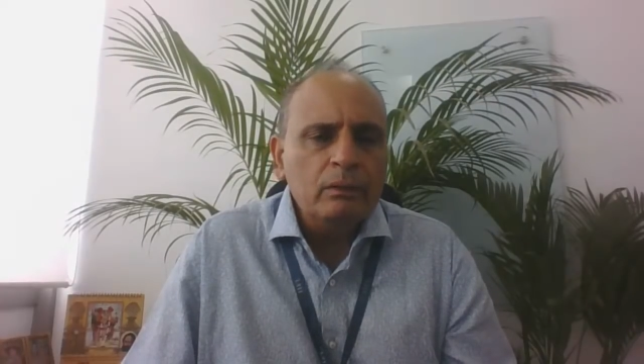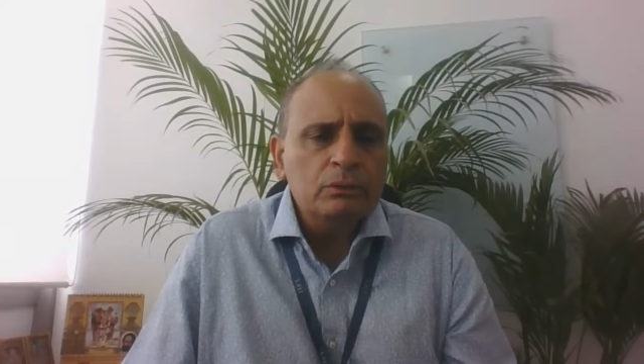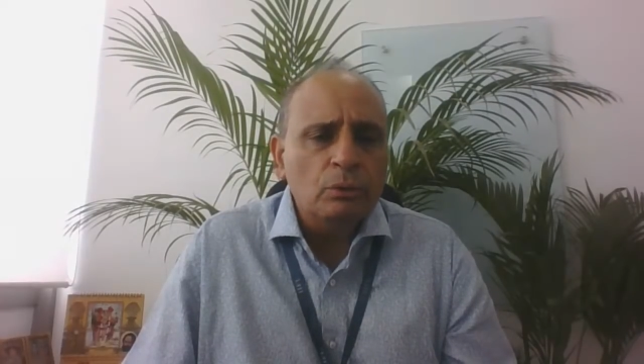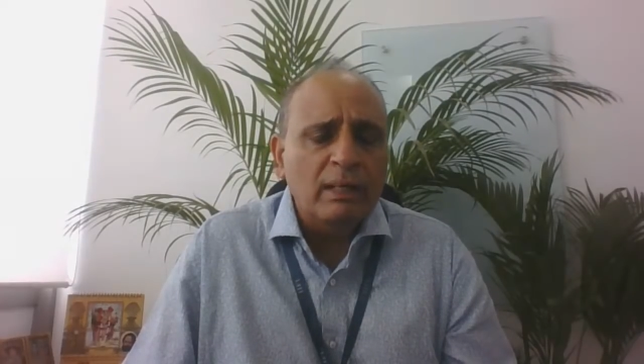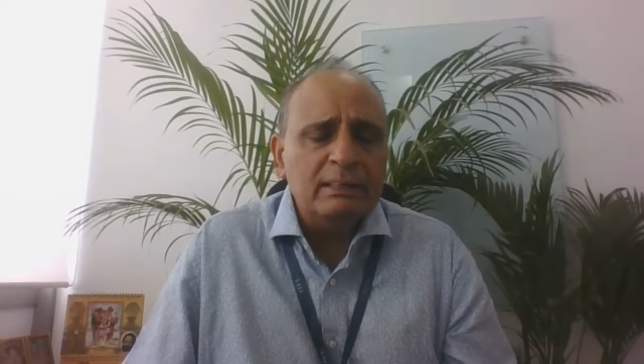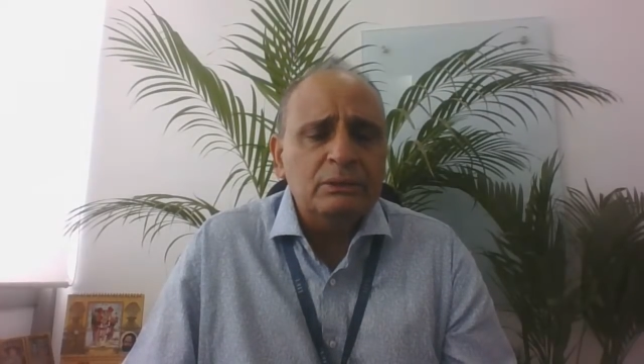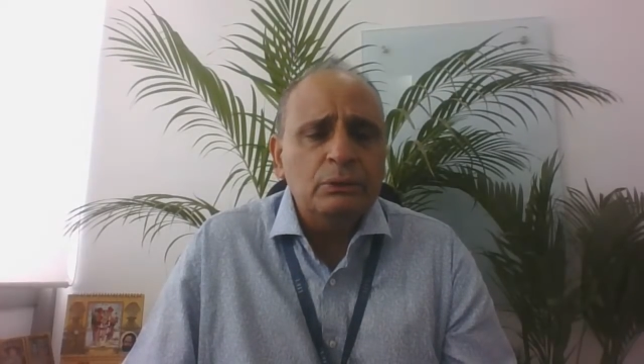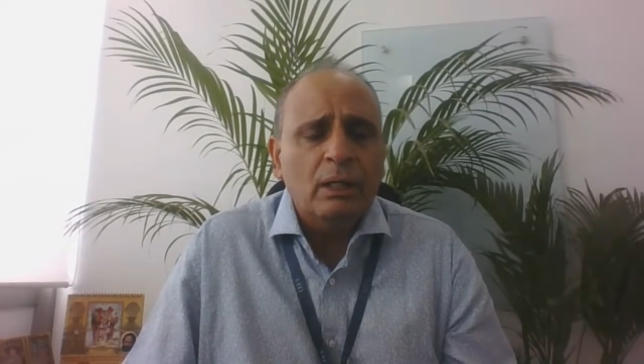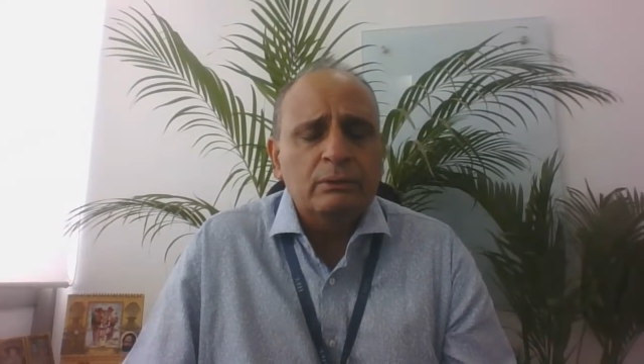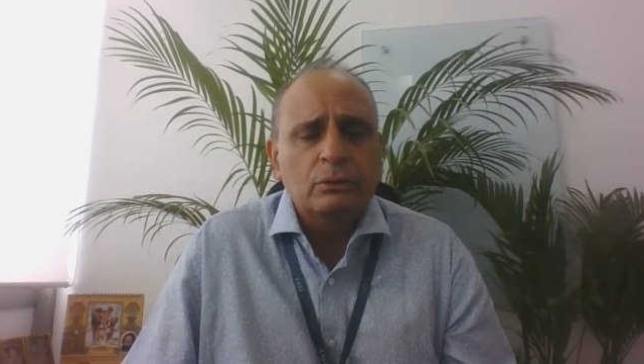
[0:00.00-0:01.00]
So once
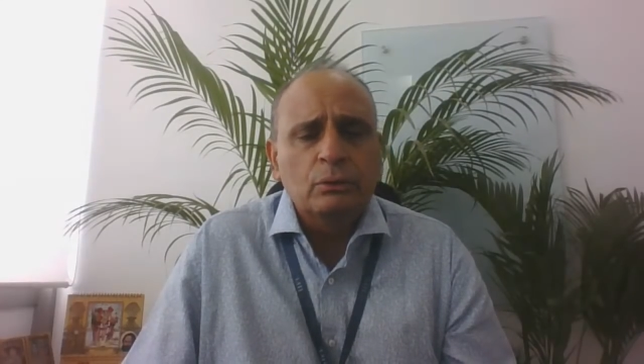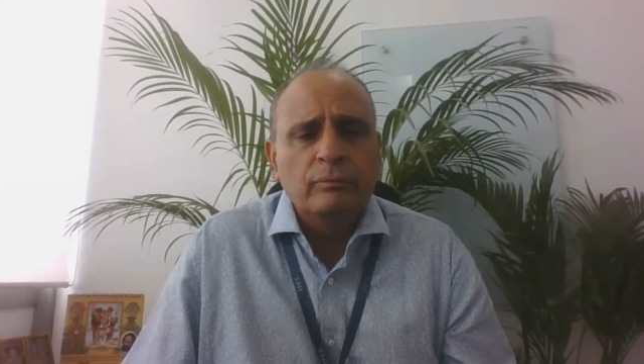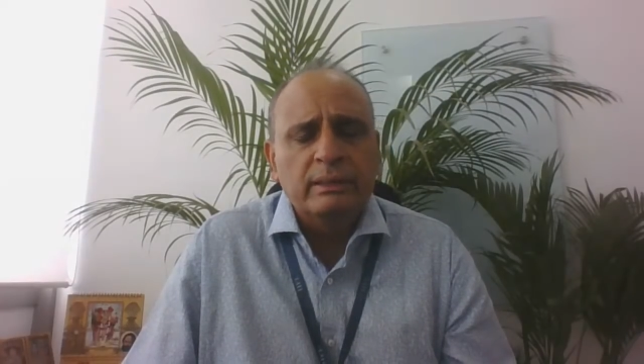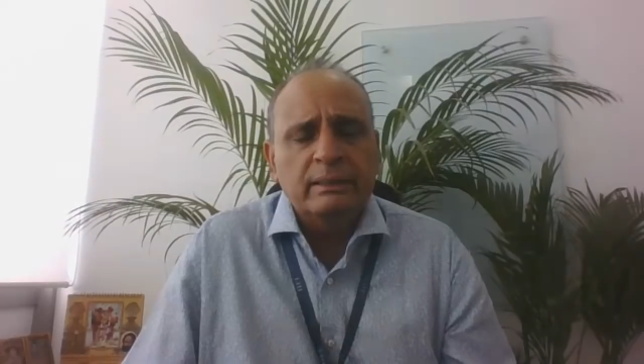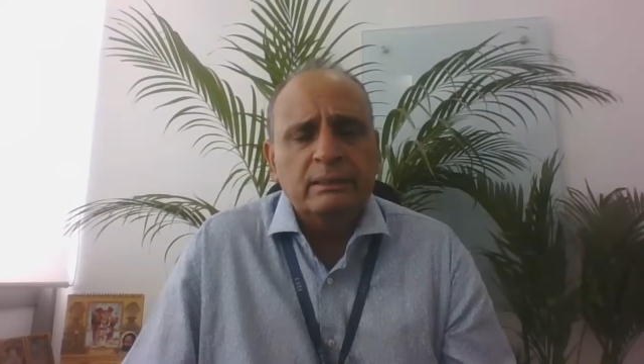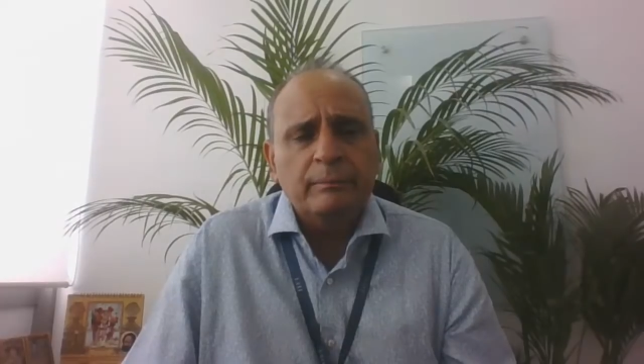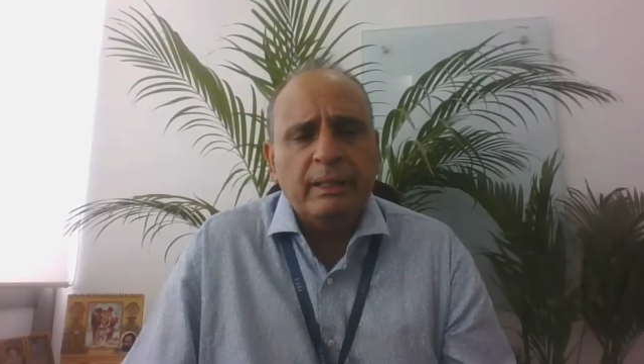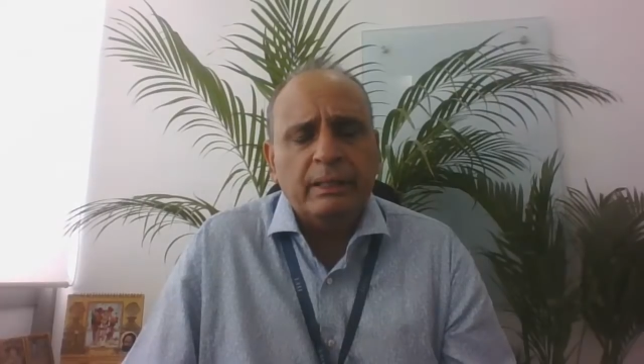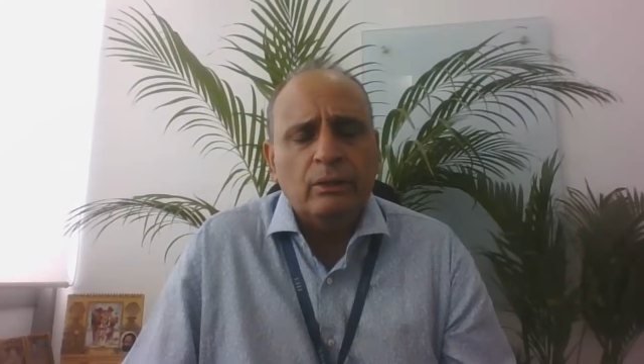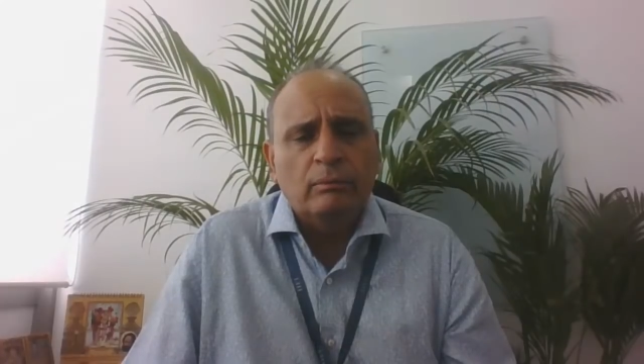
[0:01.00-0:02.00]
you are through with this
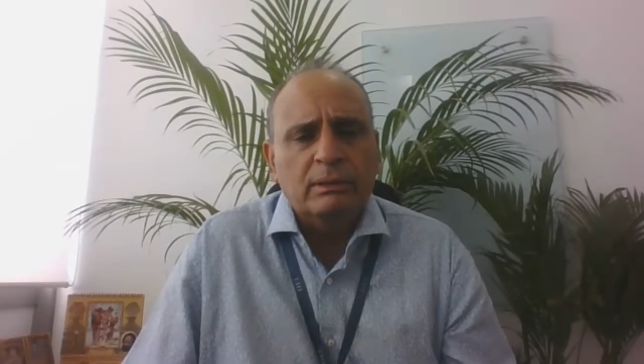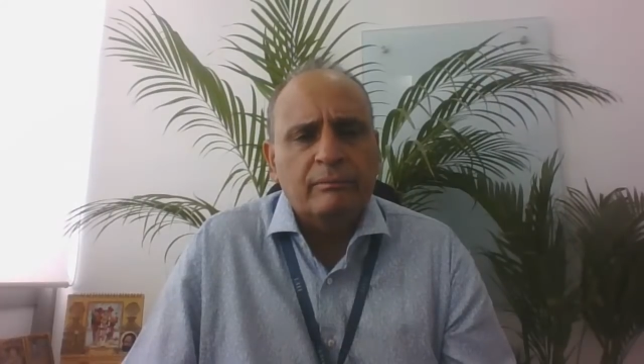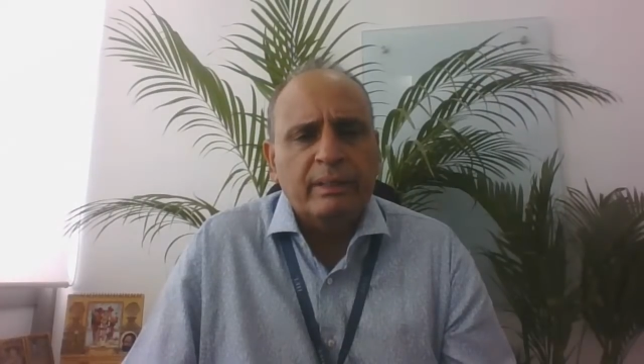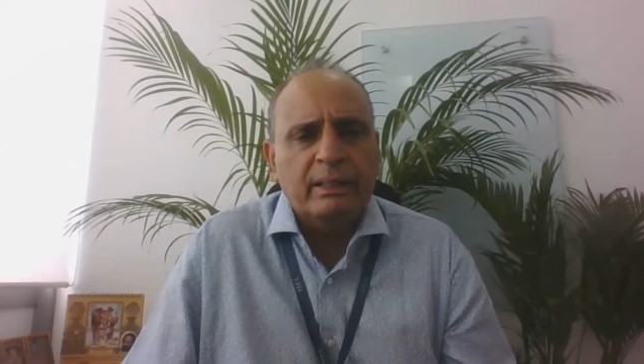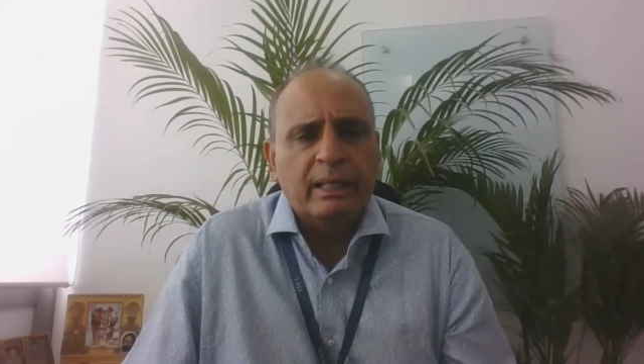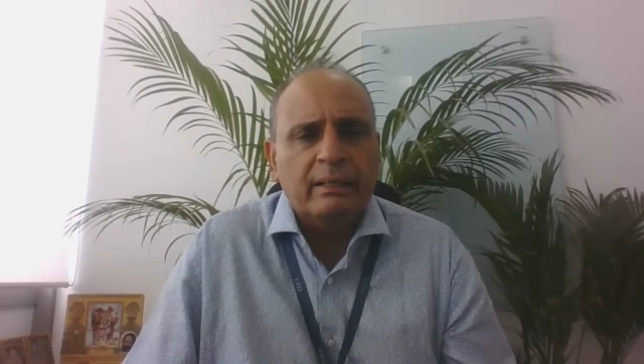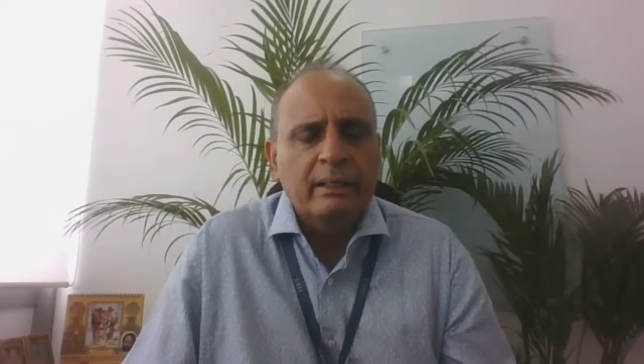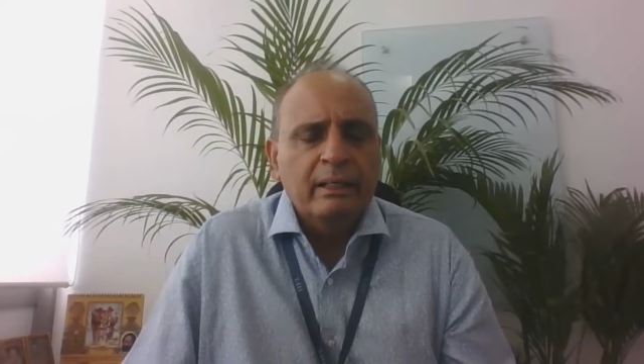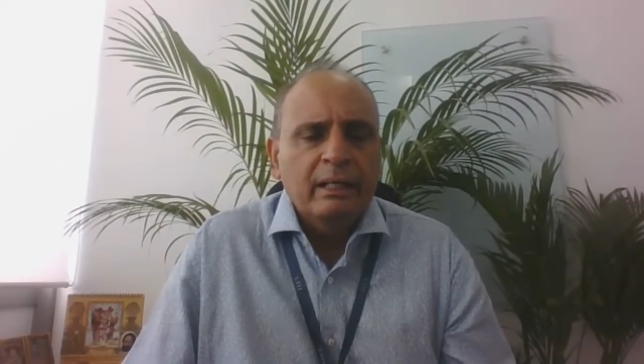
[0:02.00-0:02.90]
meeting over the weekend,